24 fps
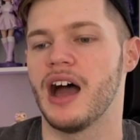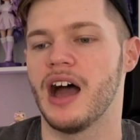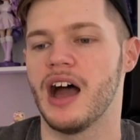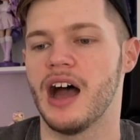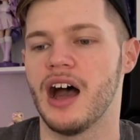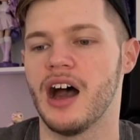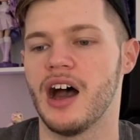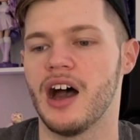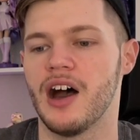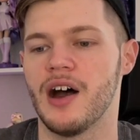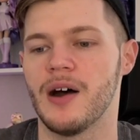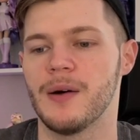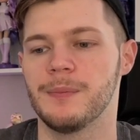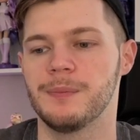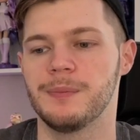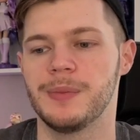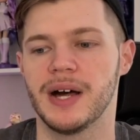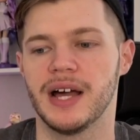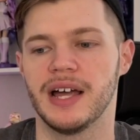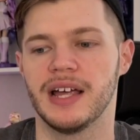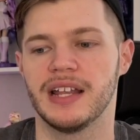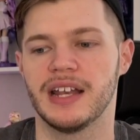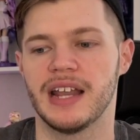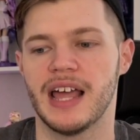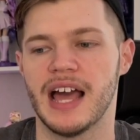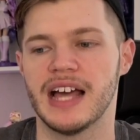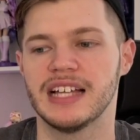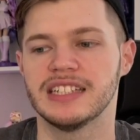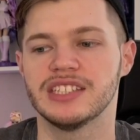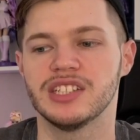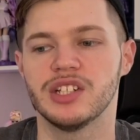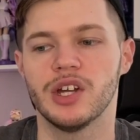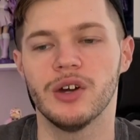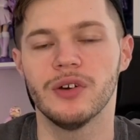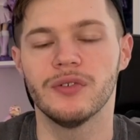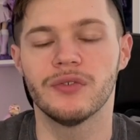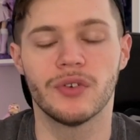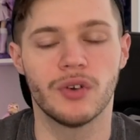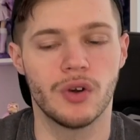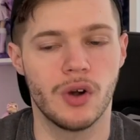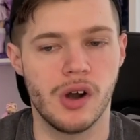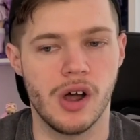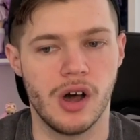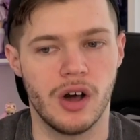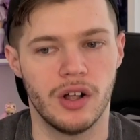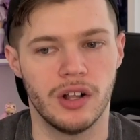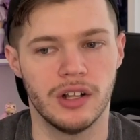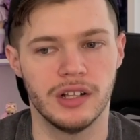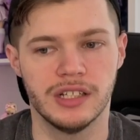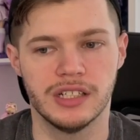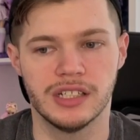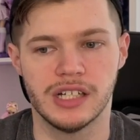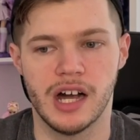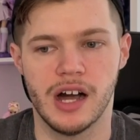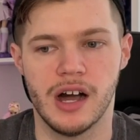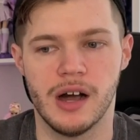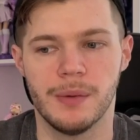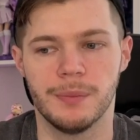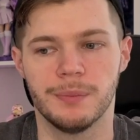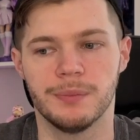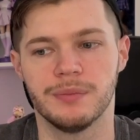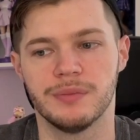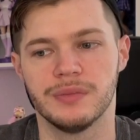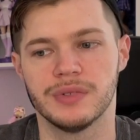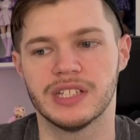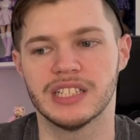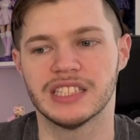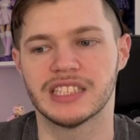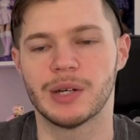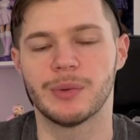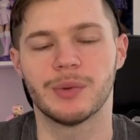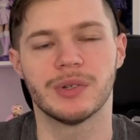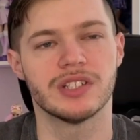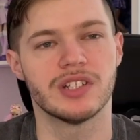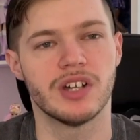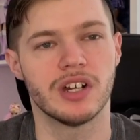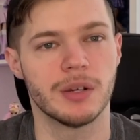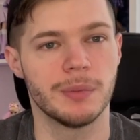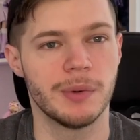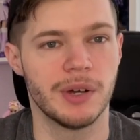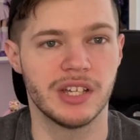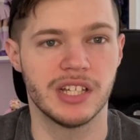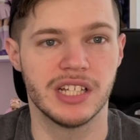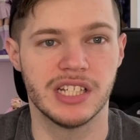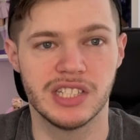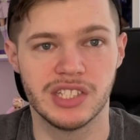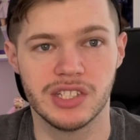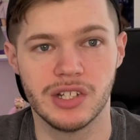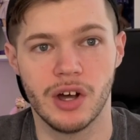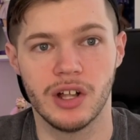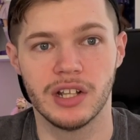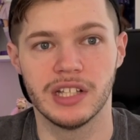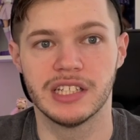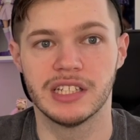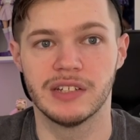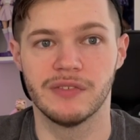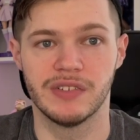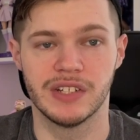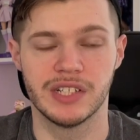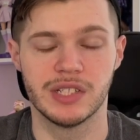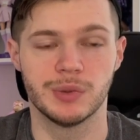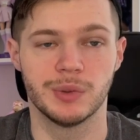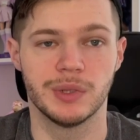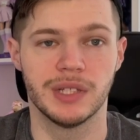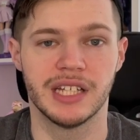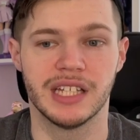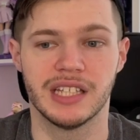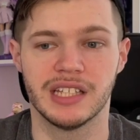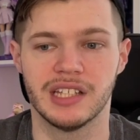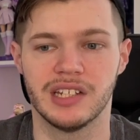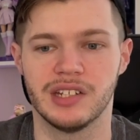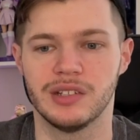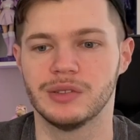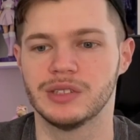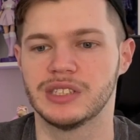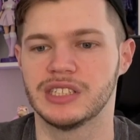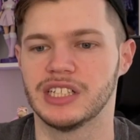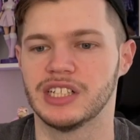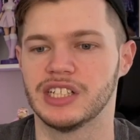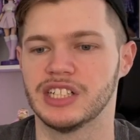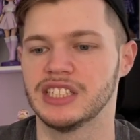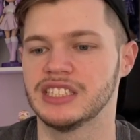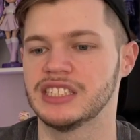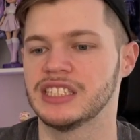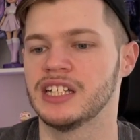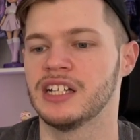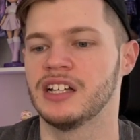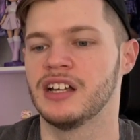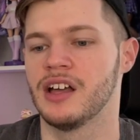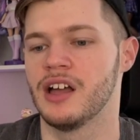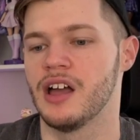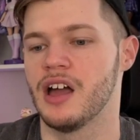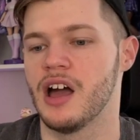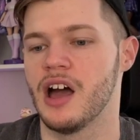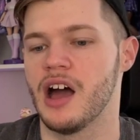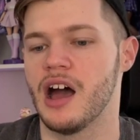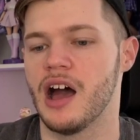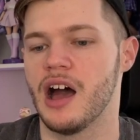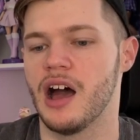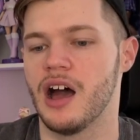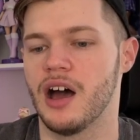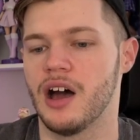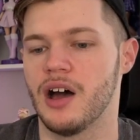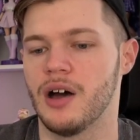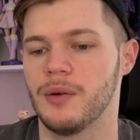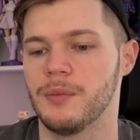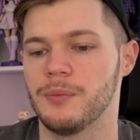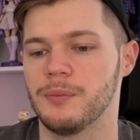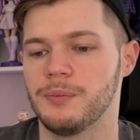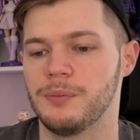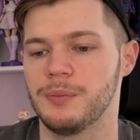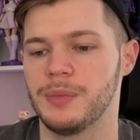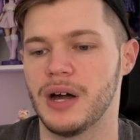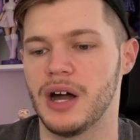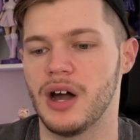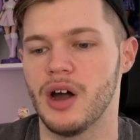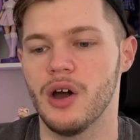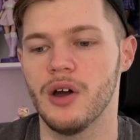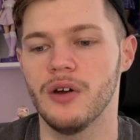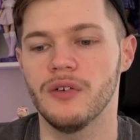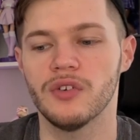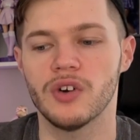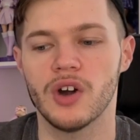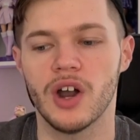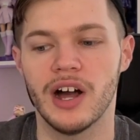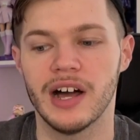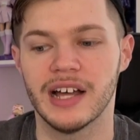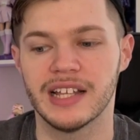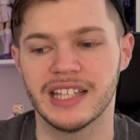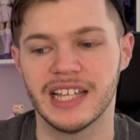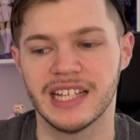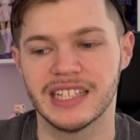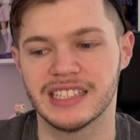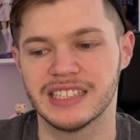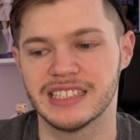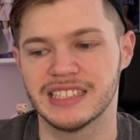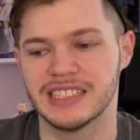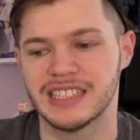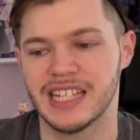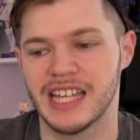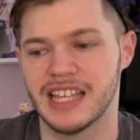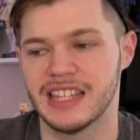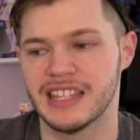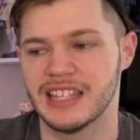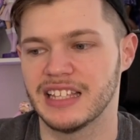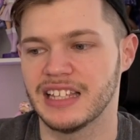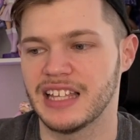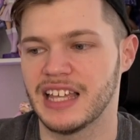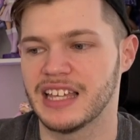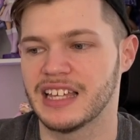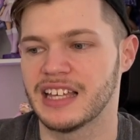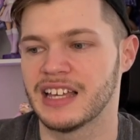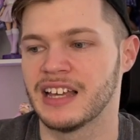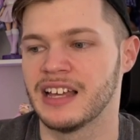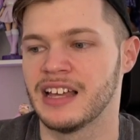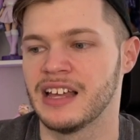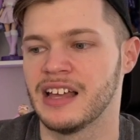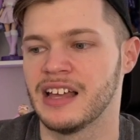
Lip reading: But as an overall, because I want to talk about each doll individually in the new series, but overall, I'd like to say that like,